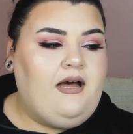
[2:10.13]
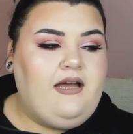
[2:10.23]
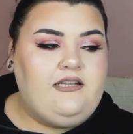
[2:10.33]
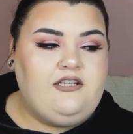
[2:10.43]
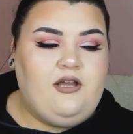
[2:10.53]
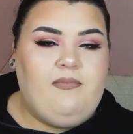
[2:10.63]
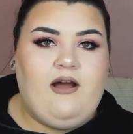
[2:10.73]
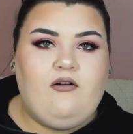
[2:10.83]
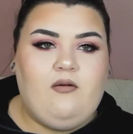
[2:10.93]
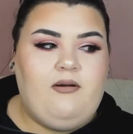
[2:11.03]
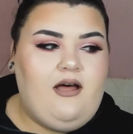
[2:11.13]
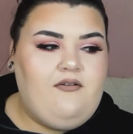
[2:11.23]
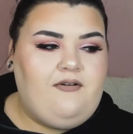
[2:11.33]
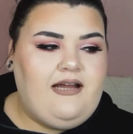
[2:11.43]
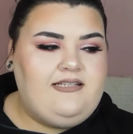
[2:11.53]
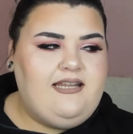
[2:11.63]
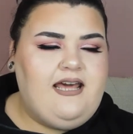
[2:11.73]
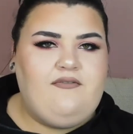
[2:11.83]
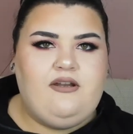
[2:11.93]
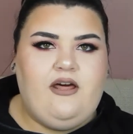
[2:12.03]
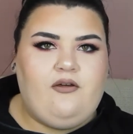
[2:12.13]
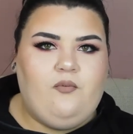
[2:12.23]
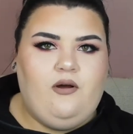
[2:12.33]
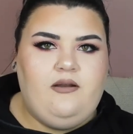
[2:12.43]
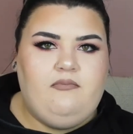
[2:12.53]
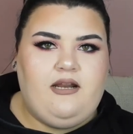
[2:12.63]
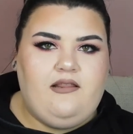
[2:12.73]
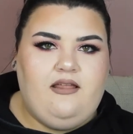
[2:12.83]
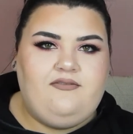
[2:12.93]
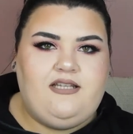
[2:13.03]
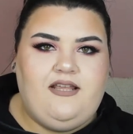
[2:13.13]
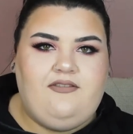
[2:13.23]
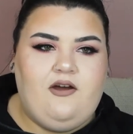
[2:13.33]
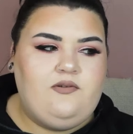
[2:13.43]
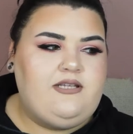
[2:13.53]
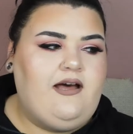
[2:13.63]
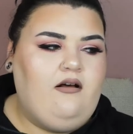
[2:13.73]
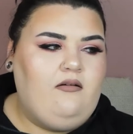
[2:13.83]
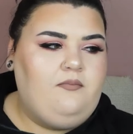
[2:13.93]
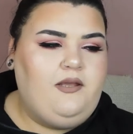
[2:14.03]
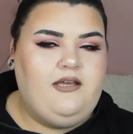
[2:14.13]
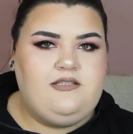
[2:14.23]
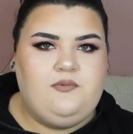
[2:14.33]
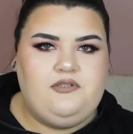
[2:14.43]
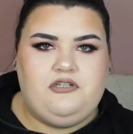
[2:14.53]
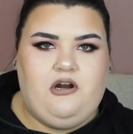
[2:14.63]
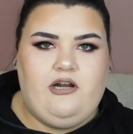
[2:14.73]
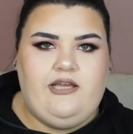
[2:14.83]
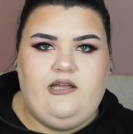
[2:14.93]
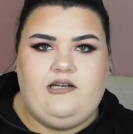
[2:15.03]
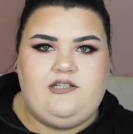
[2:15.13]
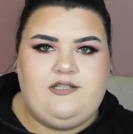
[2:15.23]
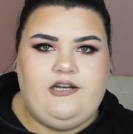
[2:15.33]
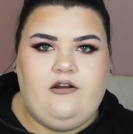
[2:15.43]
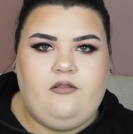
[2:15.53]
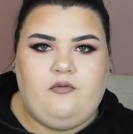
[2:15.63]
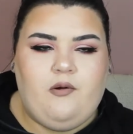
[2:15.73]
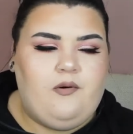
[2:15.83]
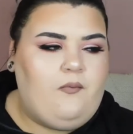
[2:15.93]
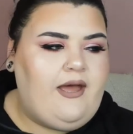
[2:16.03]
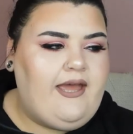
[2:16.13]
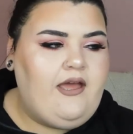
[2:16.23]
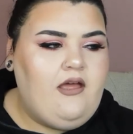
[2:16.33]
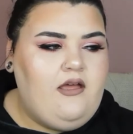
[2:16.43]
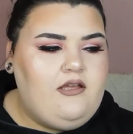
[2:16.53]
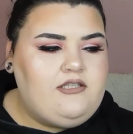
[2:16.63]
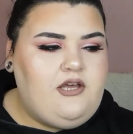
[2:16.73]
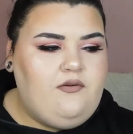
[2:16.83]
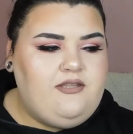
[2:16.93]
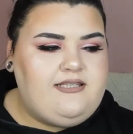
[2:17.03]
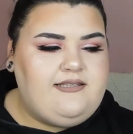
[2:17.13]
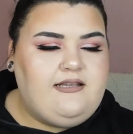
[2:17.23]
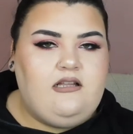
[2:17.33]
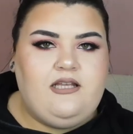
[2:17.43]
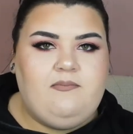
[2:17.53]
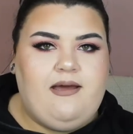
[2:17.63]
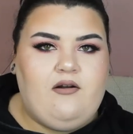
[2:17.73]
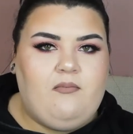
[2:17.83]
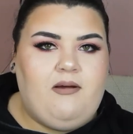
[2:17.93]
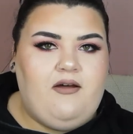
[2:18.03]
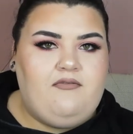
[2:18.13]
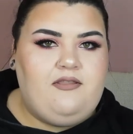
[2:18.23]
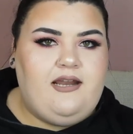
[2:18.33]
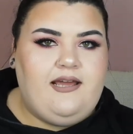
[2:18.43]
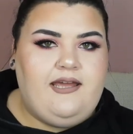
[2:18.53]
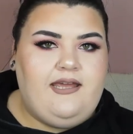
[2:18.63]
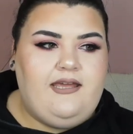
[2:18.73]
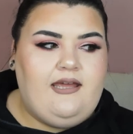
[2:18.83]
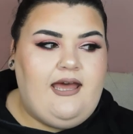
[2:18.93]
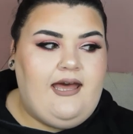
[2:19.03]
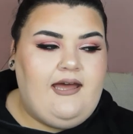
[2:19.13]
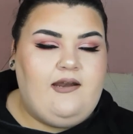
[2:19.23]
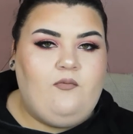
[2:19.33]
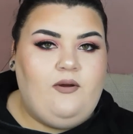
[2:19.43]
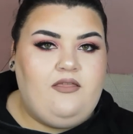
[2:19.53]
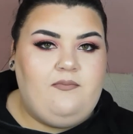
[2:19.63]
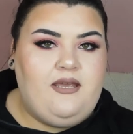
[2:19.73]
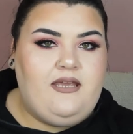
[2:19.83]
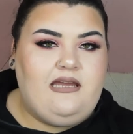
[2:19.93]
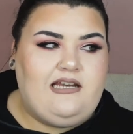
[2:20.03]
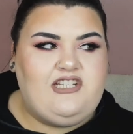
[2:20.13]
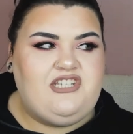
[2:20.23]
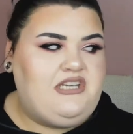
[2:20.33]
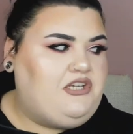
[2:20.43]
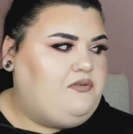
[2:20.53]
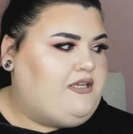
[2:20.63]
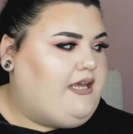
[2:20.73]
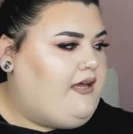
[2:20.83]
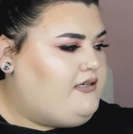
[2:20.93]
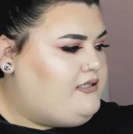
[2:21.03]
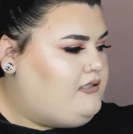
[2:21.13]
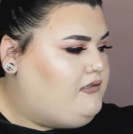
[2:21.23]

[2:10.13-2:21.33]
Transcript: I took a powder puff. I did have another one, but I left it at the hotel because it was dirty. I just needed to throw it away. So this is a clean powder puff that I had with me. I just didn't use it yet.